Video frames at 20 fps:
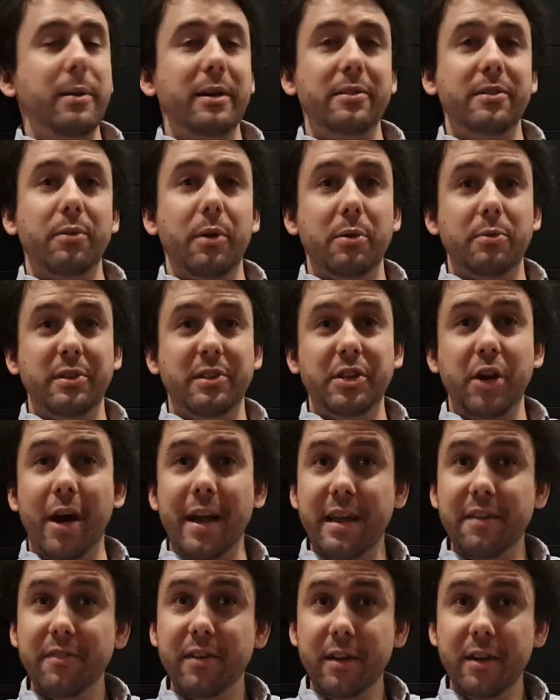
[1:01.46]
maybe it
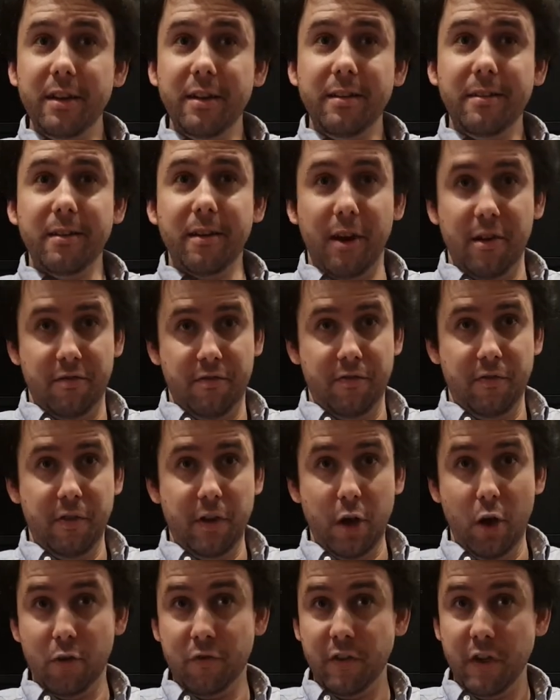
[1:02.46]
was naivety
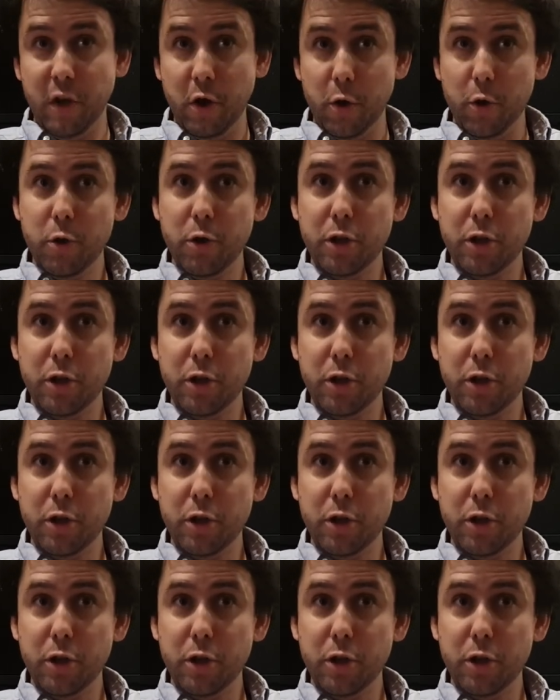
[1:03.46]
of